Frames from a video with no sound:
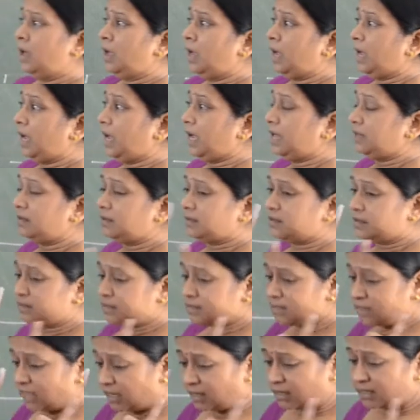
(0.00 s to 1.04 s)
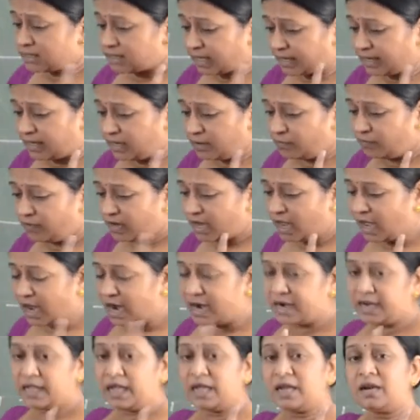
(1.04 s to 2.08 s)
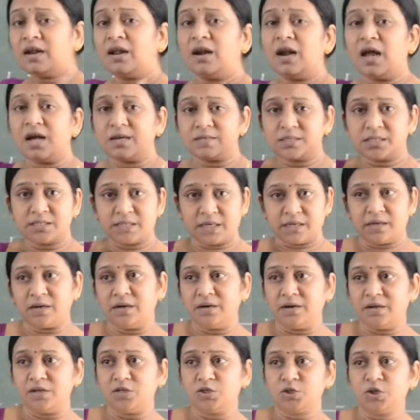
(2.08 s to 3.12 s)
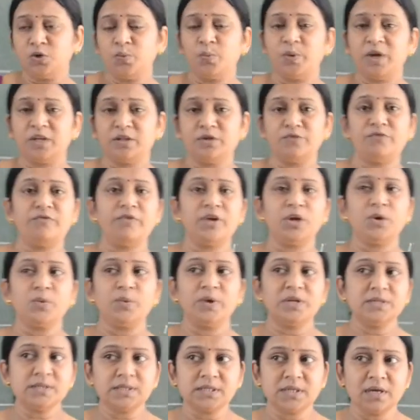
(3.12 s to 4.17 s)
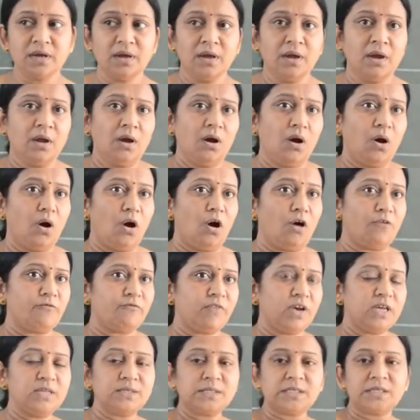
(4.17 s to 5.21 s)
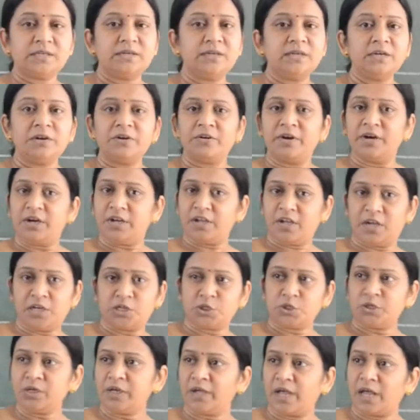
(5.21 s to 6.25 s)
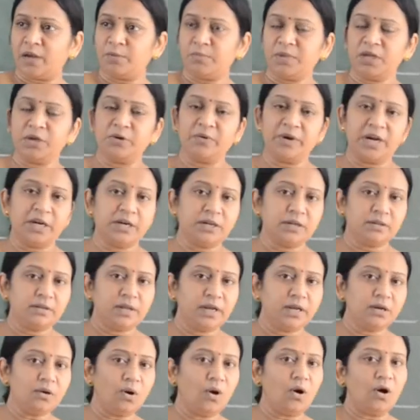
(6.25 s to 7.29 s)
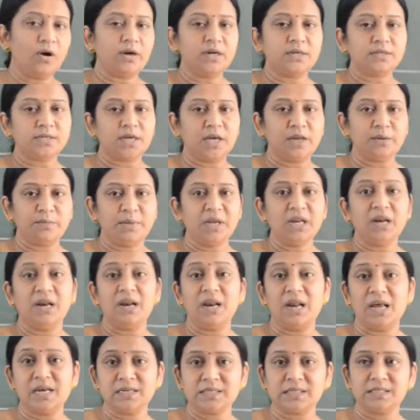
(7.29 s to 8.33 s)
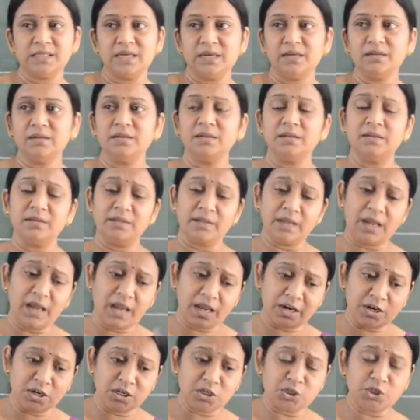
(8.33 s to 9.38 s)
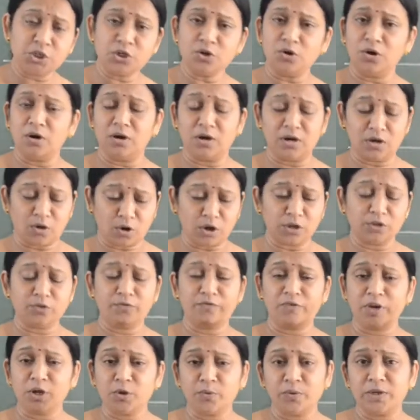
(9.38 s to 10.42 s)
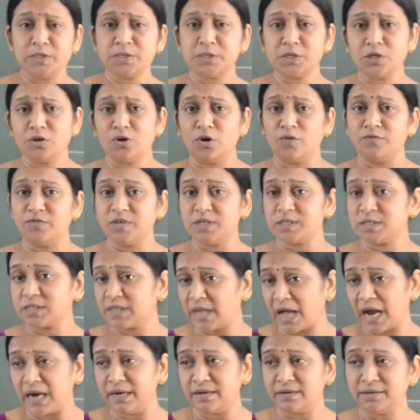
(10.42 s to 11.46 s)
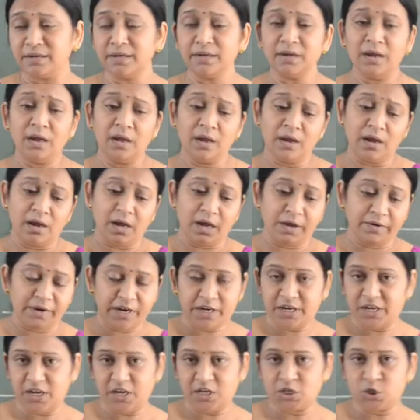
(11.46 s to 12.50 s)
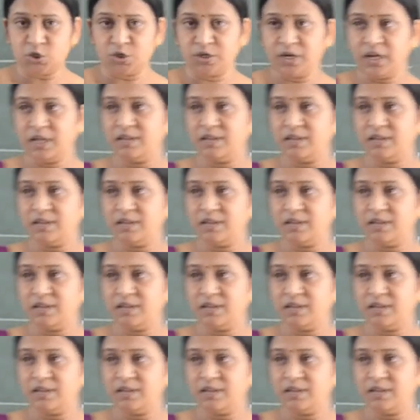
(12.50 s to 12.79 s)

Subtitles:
In the second, we had inelastic condition where the frequency of incident radiation can be greater than or it can be less than the energy or the frequency of the scattered radiation.